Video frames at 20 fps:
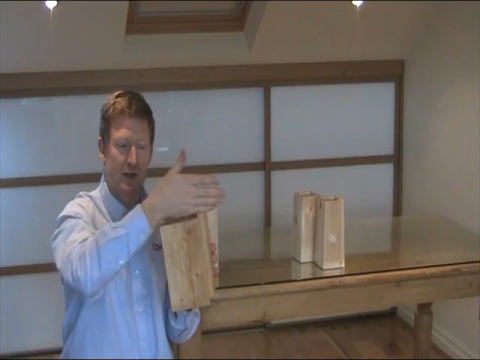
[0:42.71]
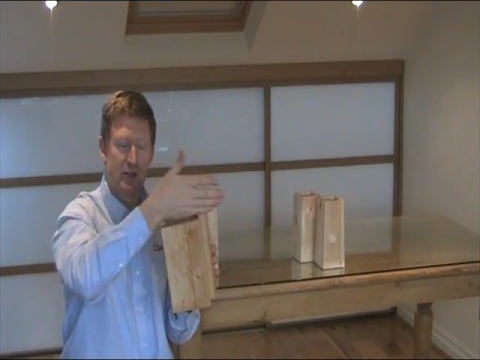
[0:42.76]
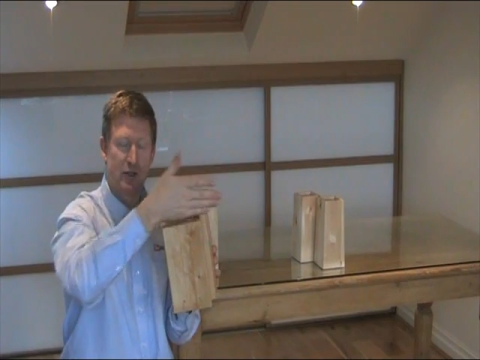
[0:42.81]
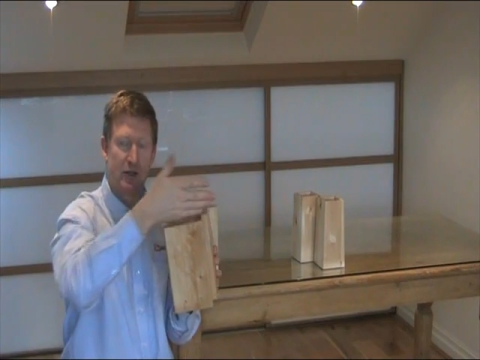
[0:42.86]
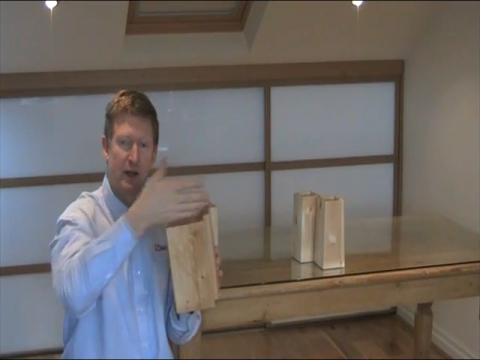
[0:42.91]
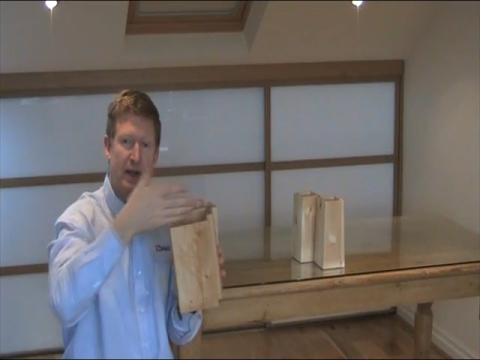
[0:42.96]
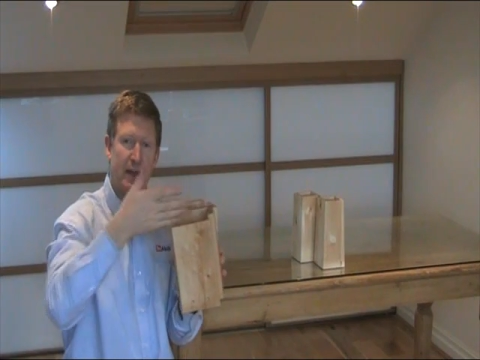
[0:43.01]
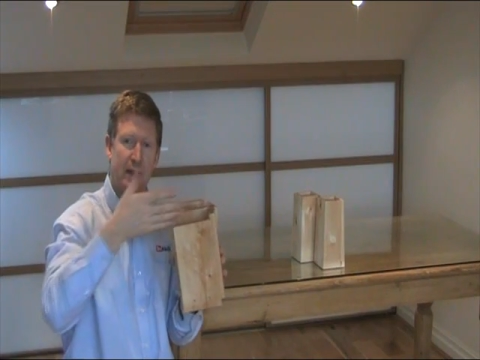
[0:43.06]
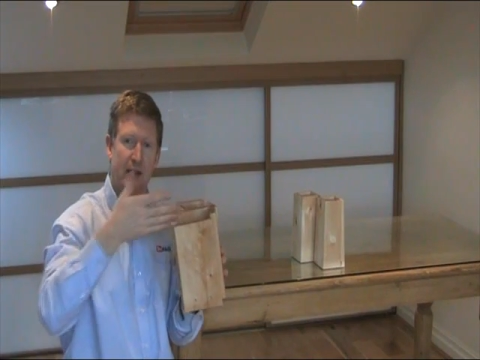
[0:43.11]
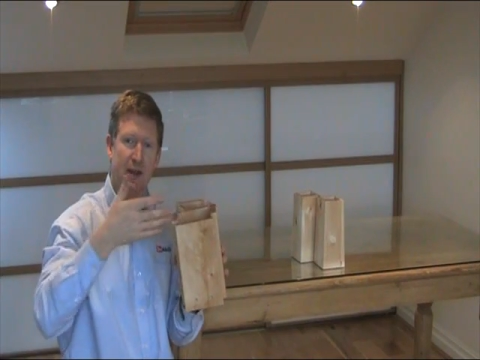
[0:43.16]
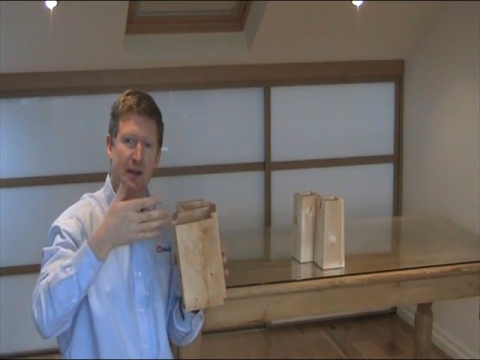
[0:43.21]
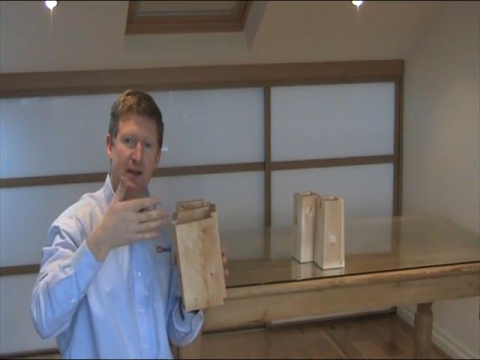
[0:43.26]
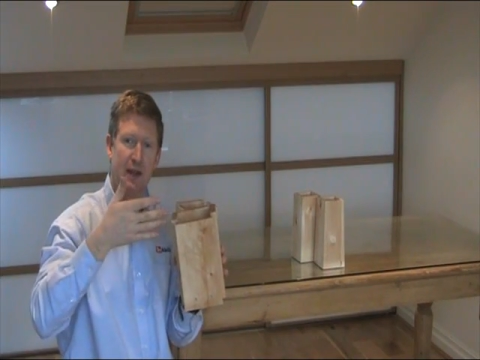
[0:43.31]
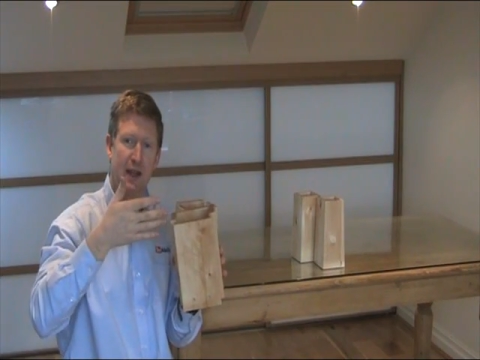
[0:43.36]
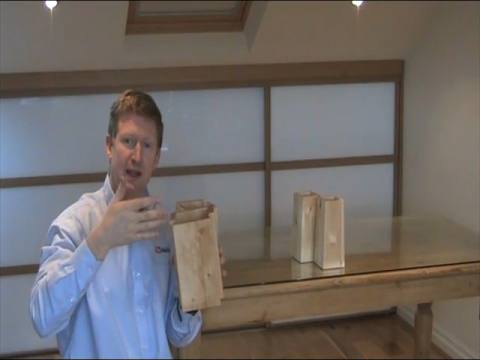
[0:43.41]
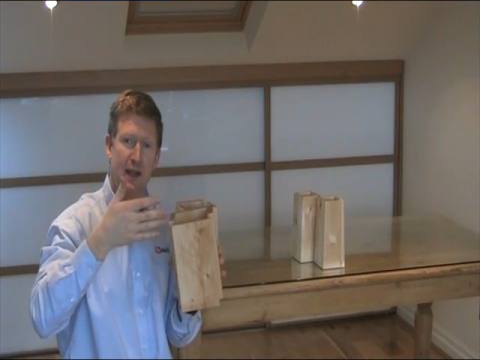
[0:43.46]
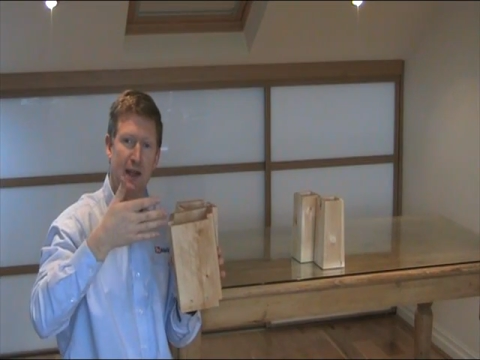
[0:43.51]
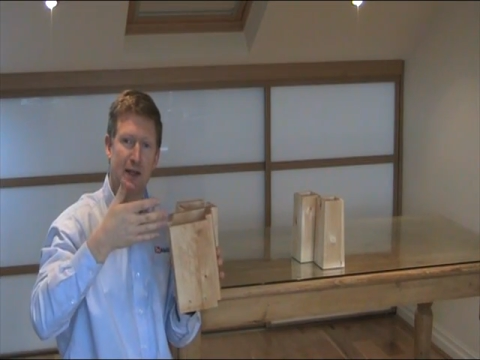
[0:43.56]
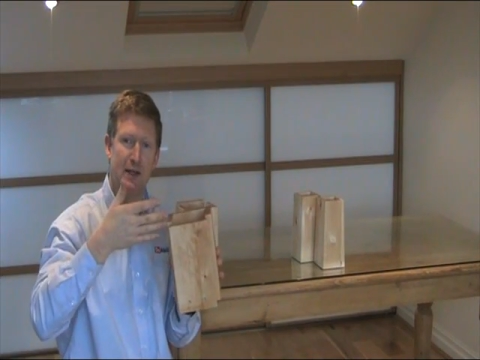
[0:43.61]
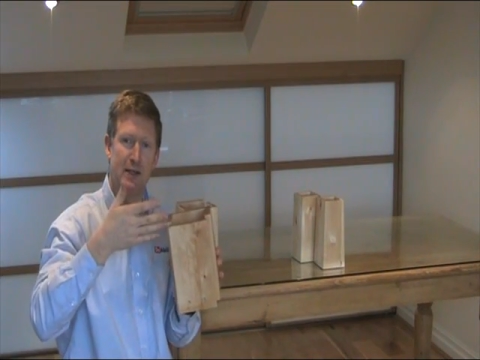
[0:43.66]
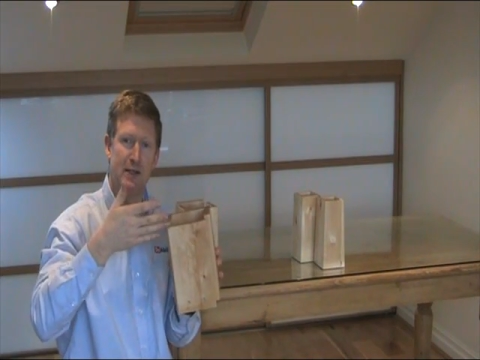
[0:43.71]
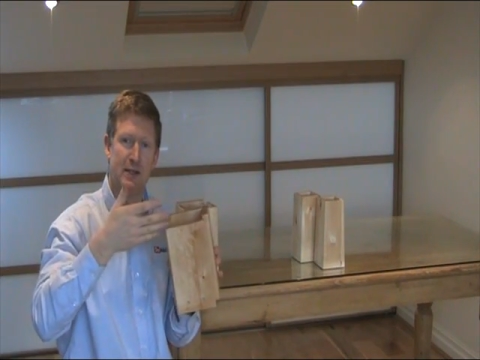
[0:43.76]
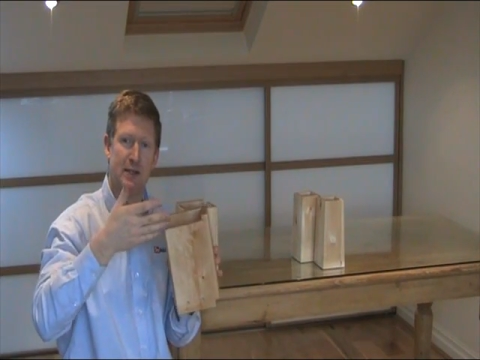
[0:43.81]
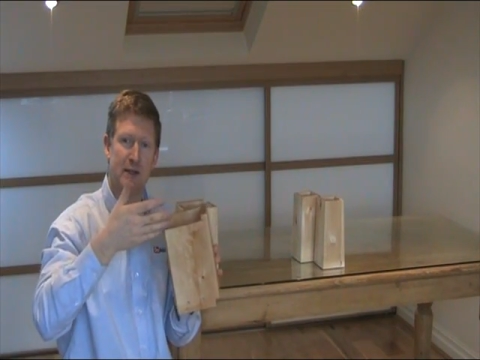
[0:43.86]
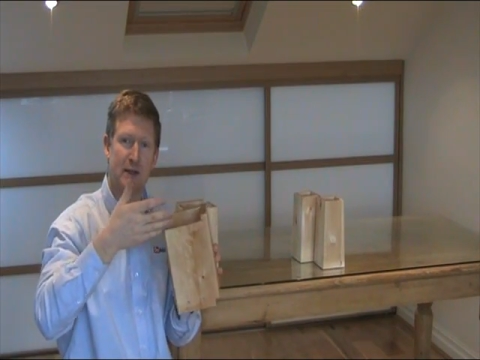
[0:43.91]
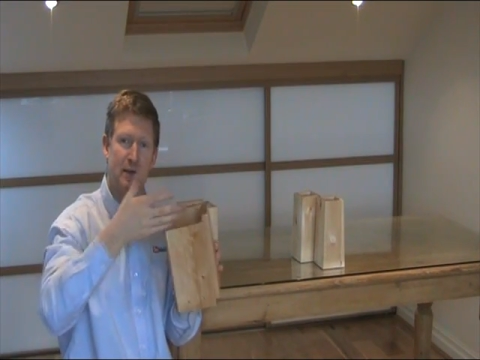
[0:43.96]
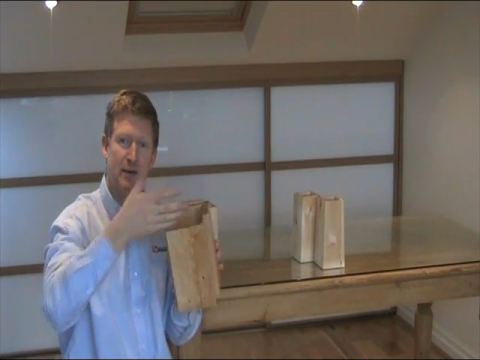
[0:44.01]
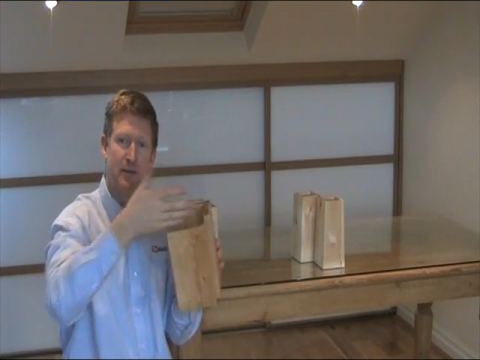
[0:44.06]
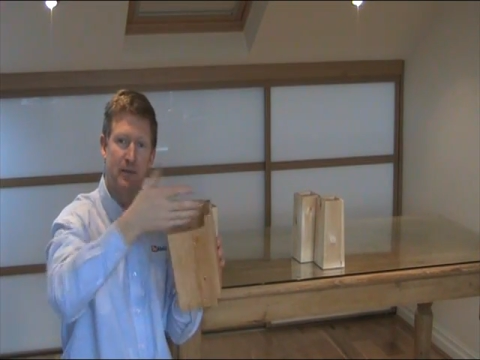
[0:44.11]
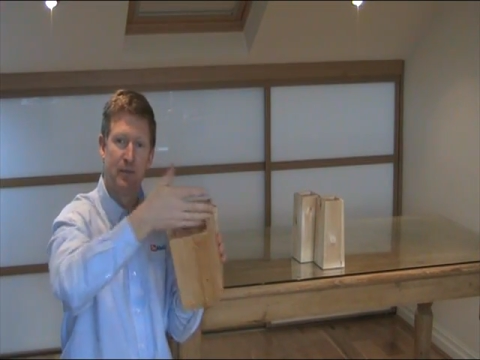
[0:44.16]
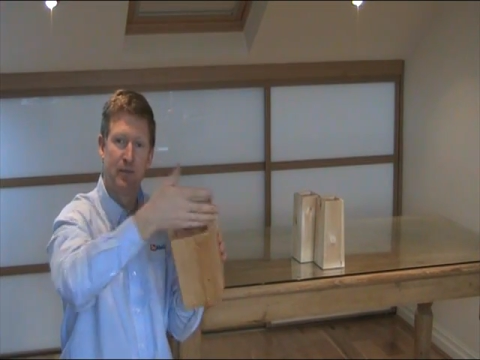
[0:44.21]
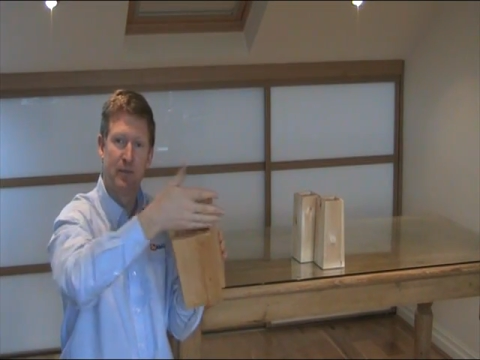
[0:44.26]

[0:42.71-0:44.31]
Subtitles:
a straight end,